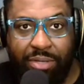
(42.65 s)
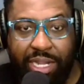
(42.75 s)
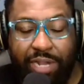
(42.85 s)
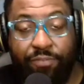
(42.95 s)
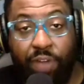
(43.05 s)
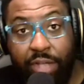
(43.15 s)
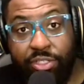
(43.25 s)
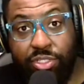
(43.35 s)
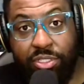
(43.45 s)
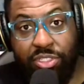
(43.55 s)
and then
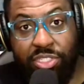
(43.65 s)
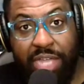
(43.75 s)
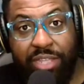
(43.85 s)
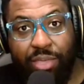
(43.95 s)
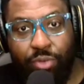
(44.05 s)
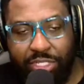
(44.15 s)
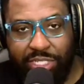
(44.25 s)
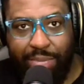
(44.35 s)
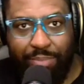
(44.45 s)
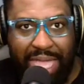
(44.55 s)
Fox decided they wanted
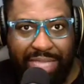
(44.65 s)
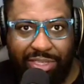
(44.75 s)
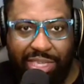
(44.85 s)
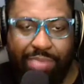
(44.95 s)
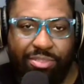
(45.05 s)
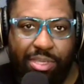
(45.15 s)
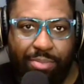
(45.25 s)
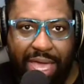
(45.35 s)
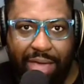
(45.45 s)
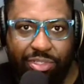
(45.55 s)
to get back in the game
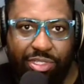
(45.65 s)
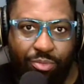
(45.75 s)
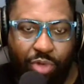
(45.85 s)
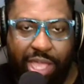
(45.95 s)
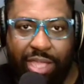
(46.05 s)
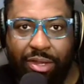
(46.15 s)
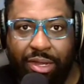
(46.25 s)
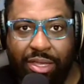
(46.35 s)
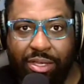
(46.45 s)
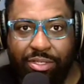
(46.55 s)
somehow, some way,
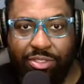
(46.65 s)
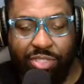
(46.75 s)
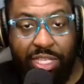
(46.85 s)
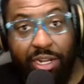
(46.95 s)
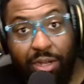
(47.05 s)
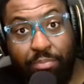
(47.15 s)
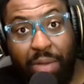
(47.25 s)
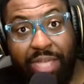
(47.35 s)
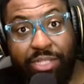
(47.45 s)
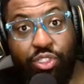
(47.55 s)
so they ended up
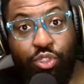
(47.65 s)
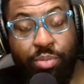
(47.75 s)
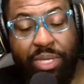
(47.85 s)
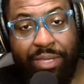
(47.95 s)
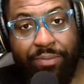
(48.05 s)
buying Tubi,